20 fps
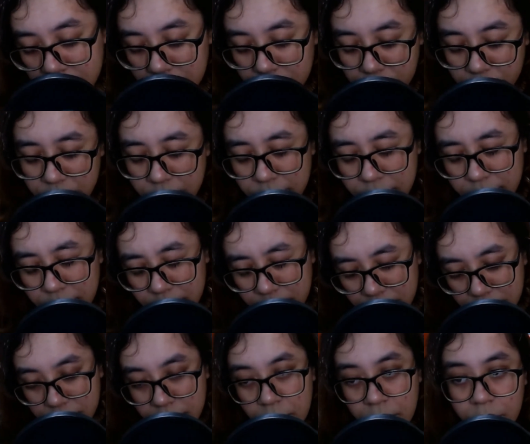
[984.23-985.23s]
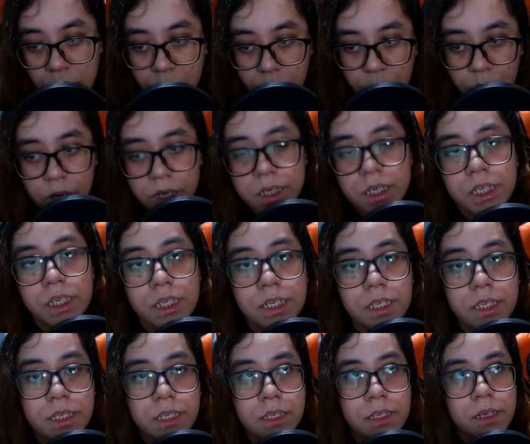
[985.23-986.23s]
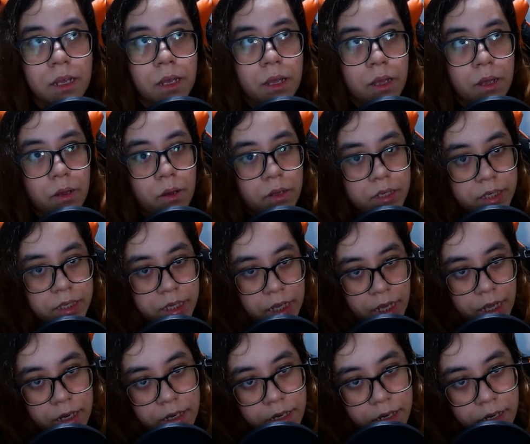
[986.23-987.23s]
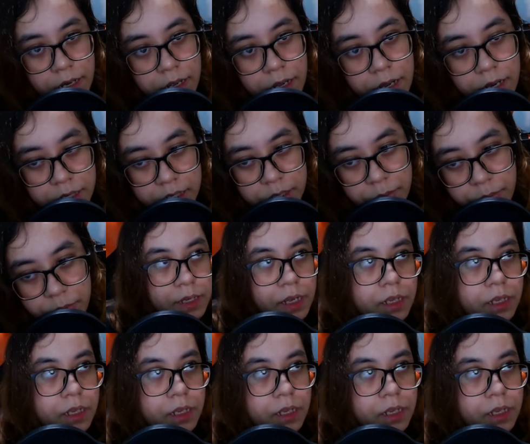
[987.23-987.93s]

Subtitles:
is Oichi's second husband.